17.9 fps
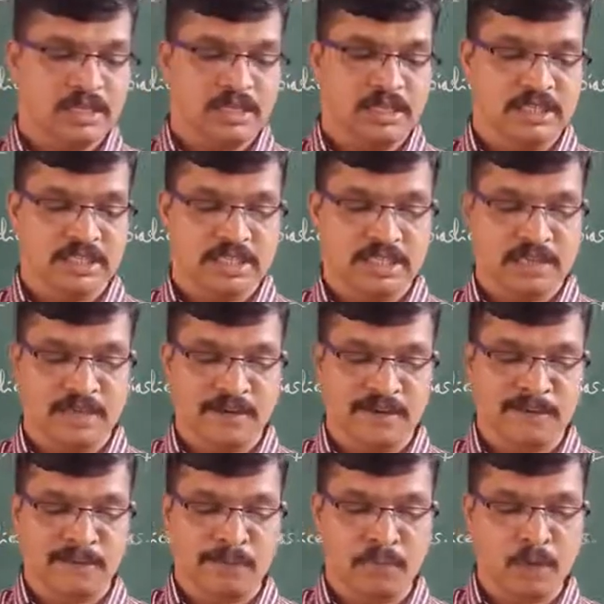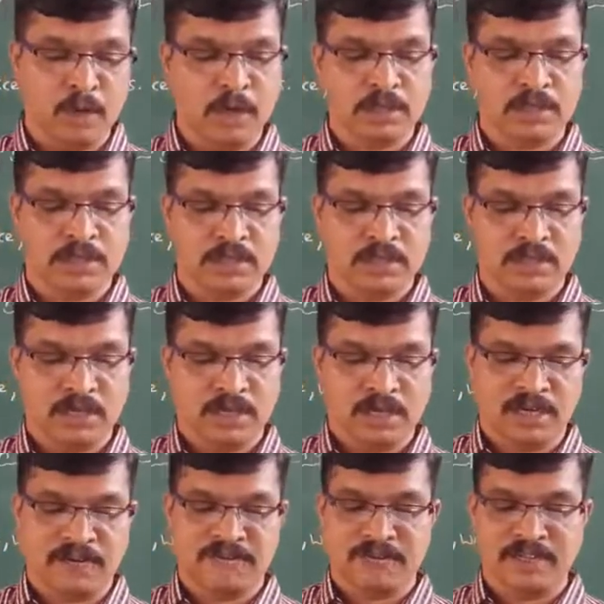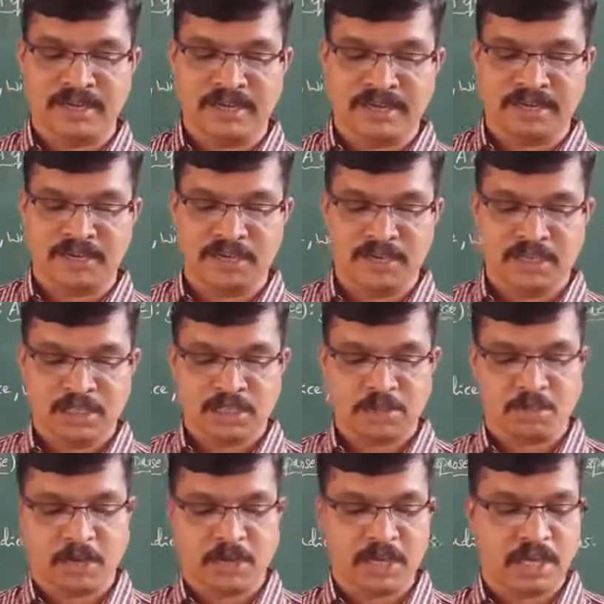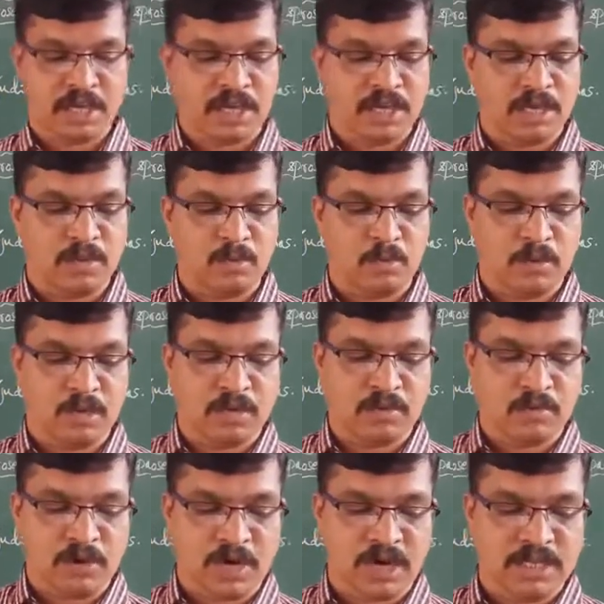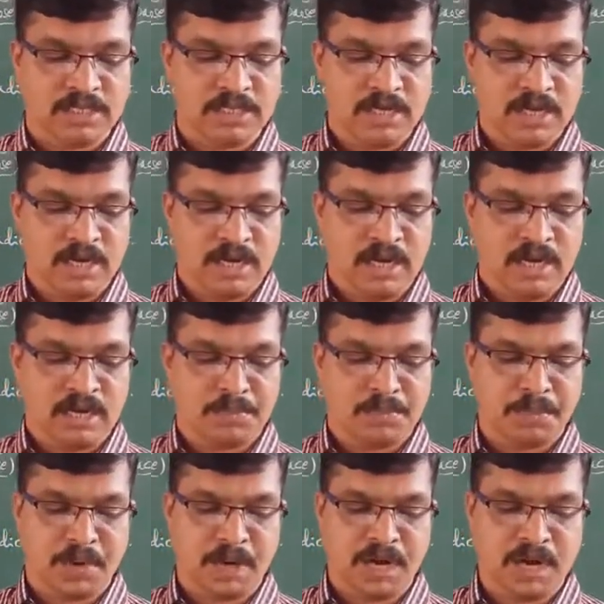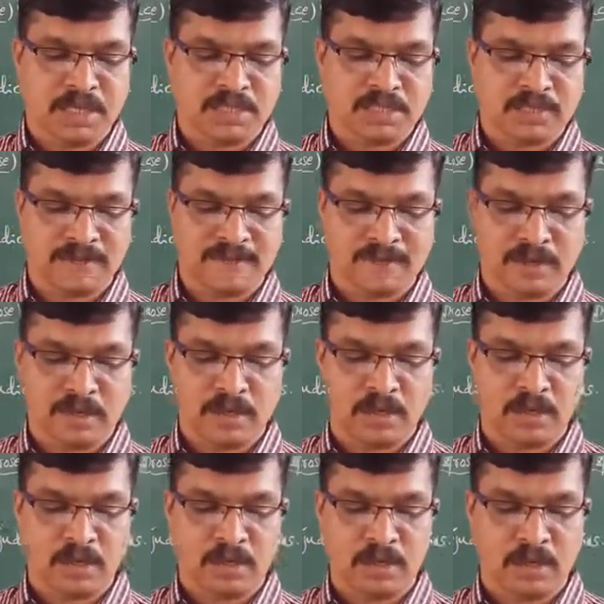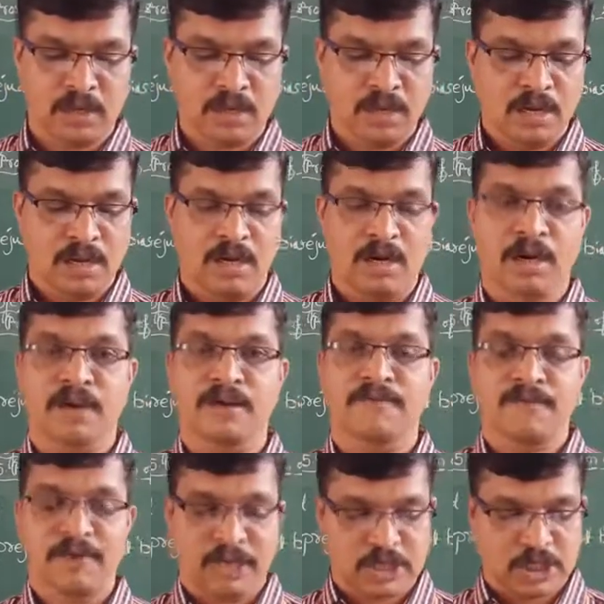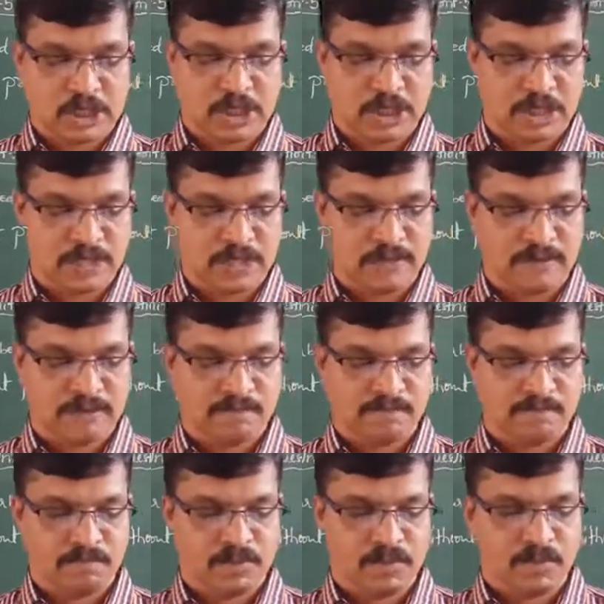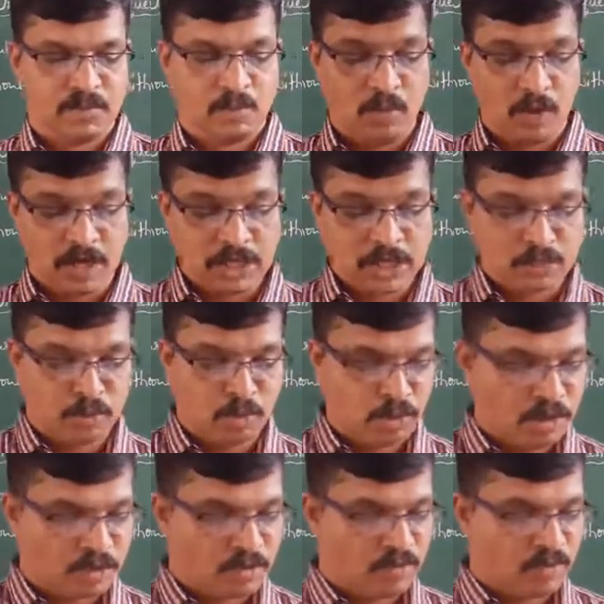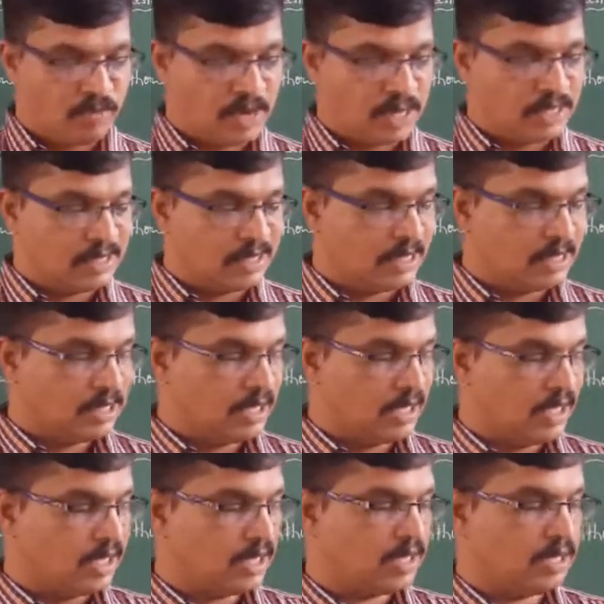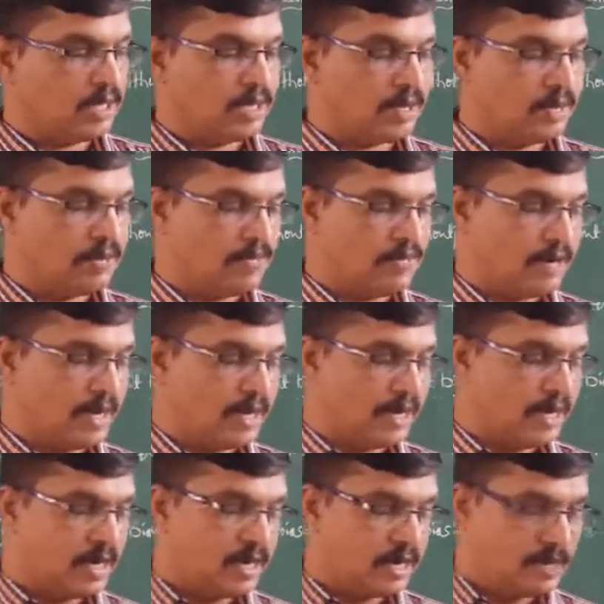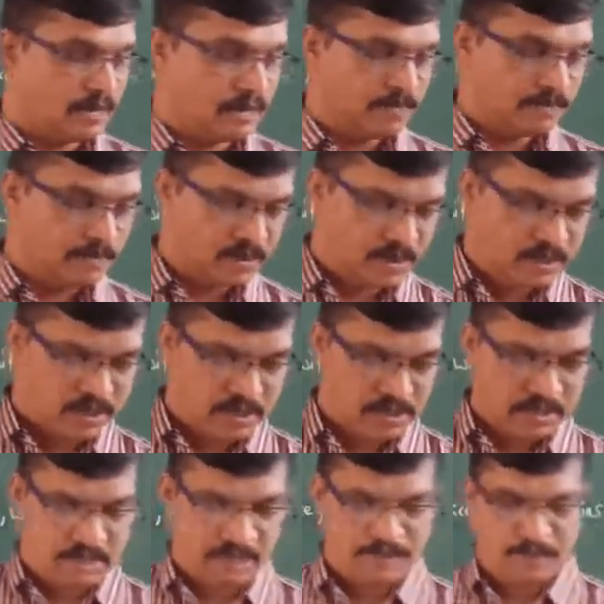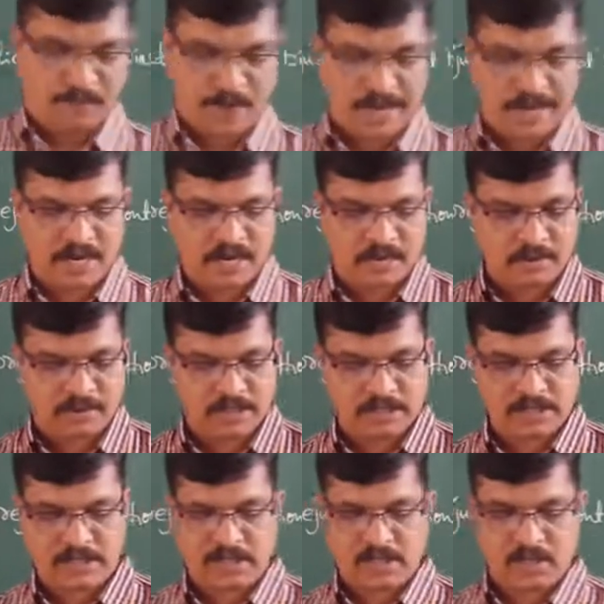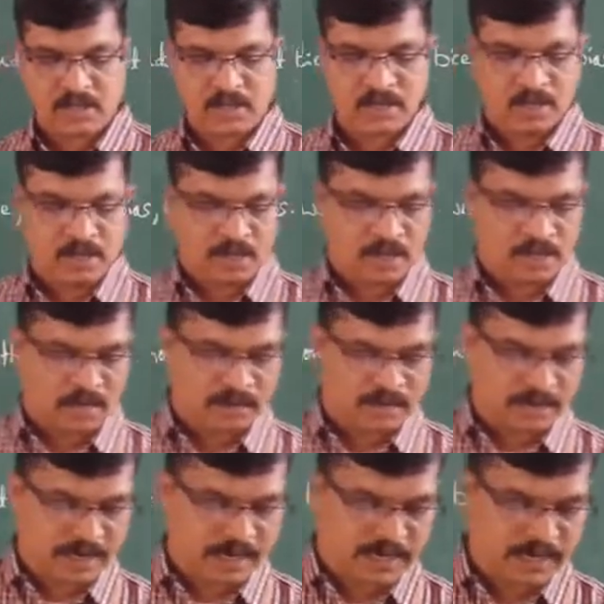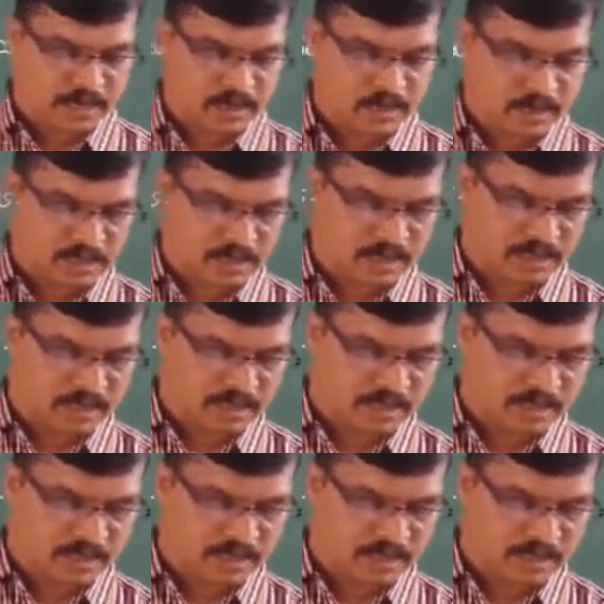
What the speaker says: instead of both of them speaking in one voice at points of control or friction, one spoke while the other refrained. Refrained means avoid doing,